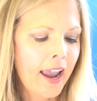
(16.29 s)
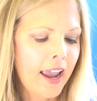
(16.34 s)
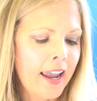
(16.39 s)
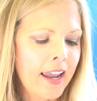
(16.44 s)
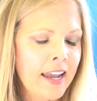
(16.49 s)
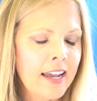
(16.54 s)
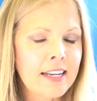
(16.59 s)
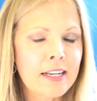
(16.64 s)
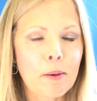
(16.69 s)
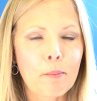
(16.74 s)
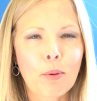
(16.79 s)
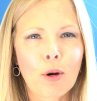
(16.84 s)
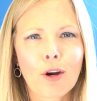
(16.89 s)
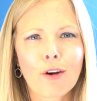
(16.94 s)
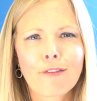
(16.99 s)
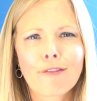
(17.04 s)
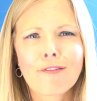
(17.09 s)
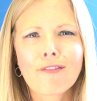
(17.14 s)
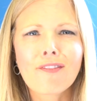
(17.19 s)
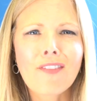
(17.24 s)
and
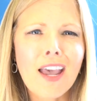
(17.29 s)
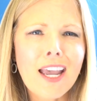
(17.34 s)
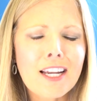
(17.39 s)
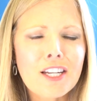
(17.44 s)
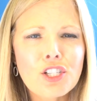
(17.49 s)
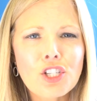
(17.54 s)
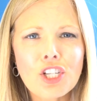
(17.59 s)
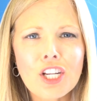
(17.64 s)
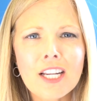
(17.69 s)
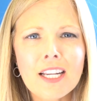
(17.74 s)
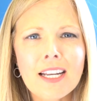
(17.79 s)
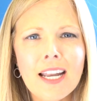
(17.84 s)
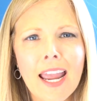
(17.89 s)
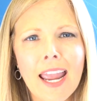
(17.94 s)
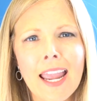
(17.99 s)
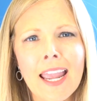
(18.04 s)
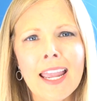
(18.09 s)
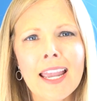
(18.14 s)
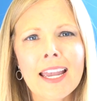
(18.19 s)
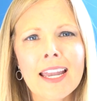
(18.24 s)
perfection
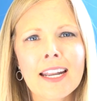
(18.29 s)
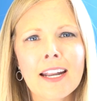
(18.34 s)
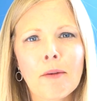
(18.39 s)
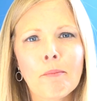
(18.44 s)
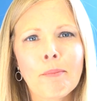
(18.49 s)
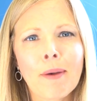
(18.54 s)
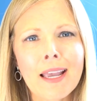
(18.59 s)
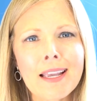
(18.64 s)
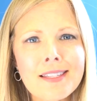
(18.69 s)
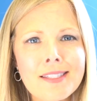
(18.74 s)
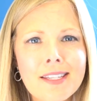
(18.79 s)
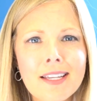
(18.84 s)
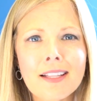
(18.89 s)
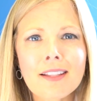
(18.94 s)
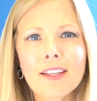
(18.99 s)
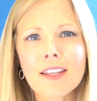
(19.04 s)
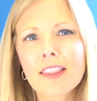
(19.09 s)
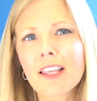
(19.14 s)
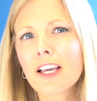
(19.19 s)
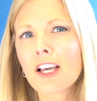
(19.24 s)
and
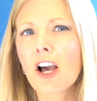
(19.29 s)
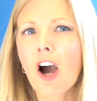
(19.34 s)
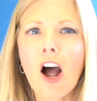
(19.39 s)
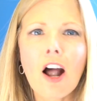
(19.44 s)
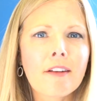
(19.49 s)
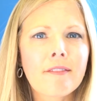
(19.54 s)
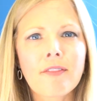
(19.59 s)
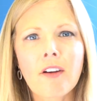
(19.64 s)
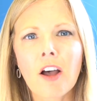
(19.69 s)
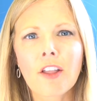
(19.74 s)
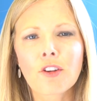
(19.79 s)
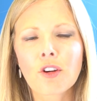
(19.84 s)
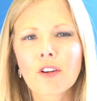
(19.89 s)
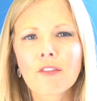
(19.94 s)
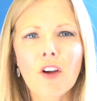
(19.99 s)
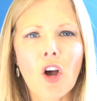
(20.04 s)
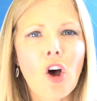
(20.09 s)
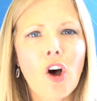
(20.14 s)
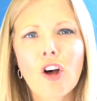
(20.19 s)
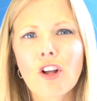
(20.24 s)
basically the godfather
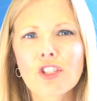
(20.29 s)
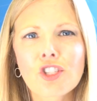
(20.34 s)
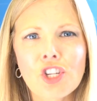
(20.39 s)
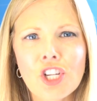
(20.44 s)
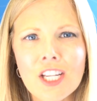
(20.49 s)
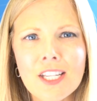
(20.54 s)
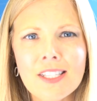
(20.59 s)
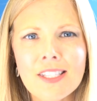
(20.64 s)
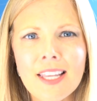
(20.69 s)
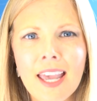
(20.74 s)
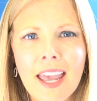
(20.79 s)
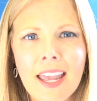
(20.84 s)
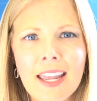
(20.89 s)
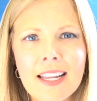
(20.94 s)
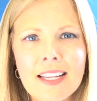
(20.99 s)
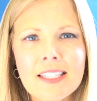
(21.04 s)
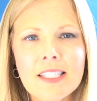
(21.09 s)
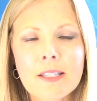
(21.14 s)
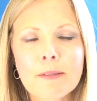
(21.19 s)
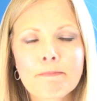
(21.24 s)
of all
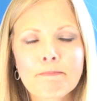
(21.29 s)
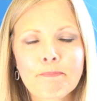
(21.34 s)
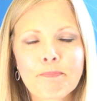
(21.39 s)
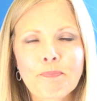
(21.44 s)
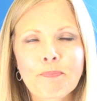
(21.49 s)
cheesecakes.